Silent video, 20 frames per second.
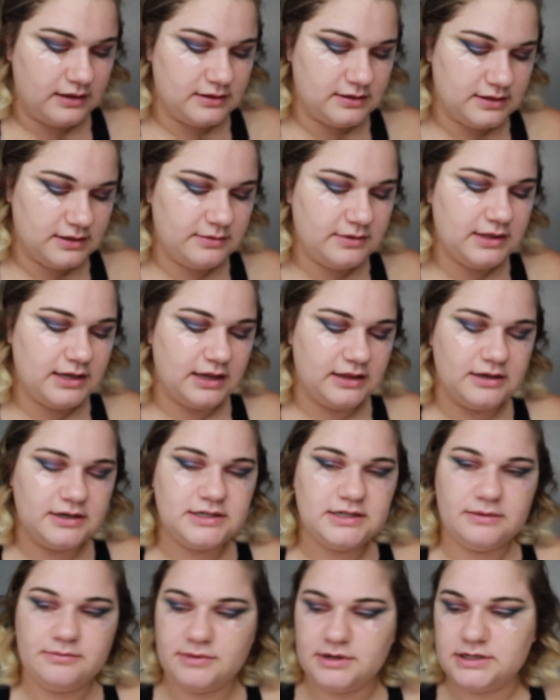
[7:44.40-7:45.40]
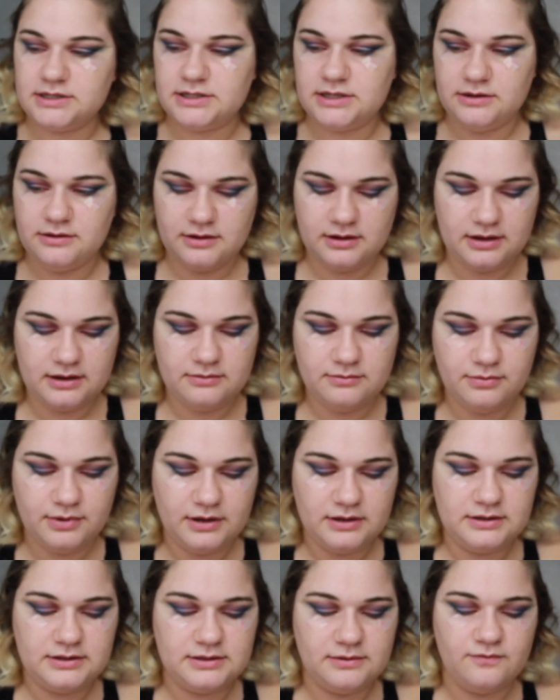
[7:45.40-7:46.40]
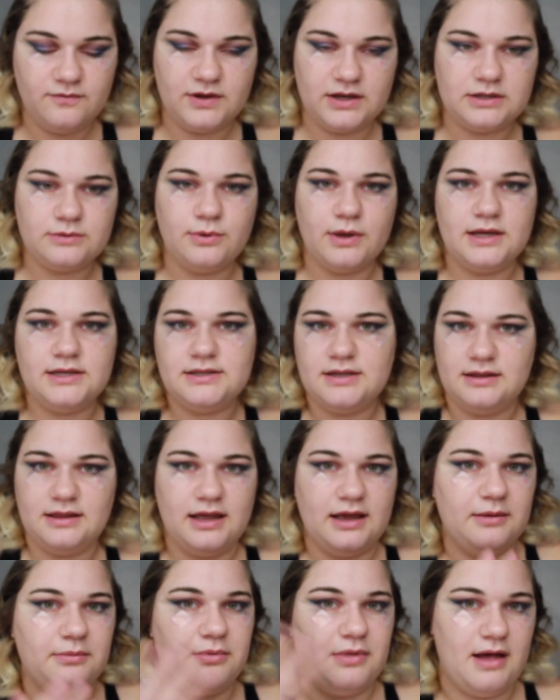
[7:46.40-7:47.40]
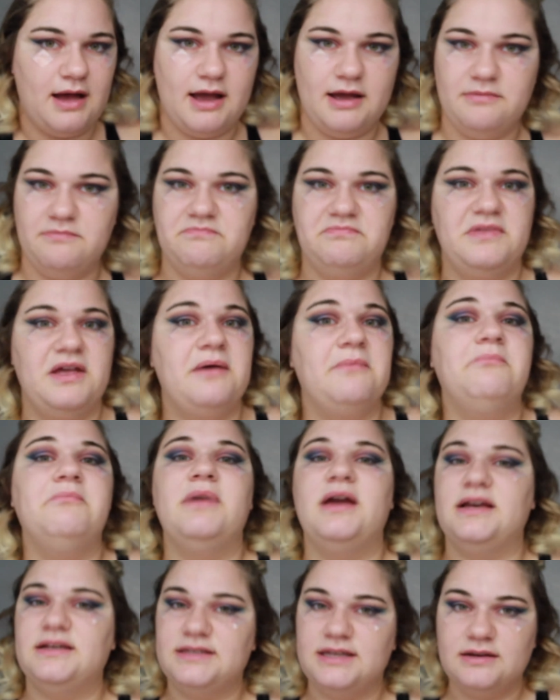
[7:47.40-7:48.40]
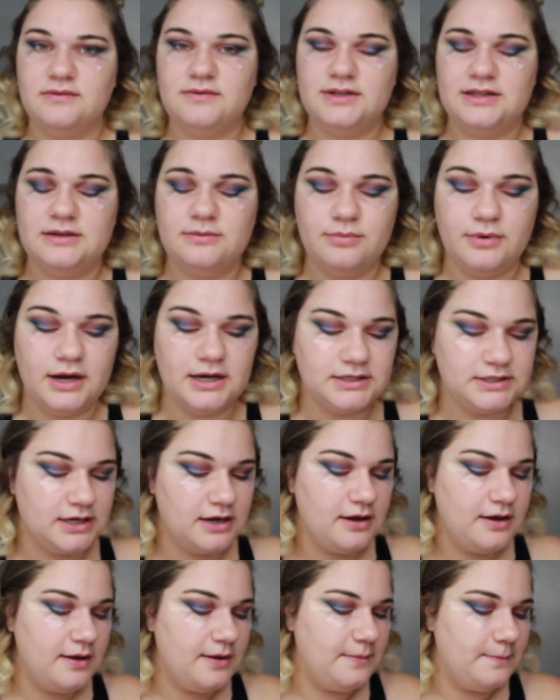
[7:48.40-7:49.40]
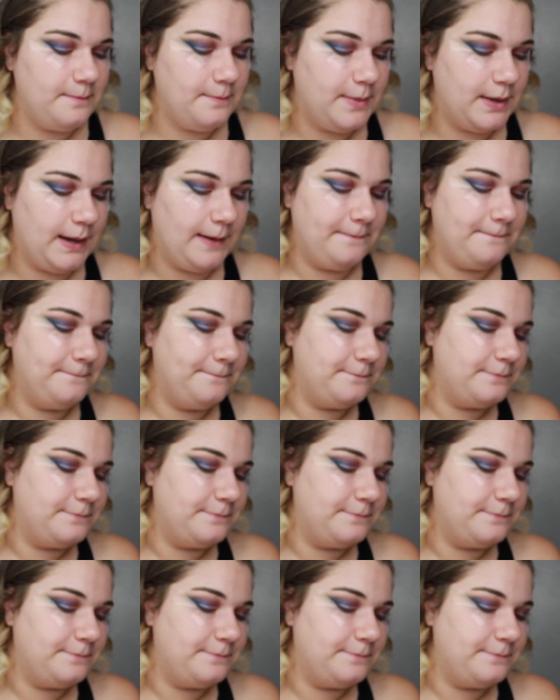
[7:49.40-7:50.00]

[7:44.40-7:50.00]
Some of the other shimmers you can put some Fix Plus and they apply amazing with the brush, but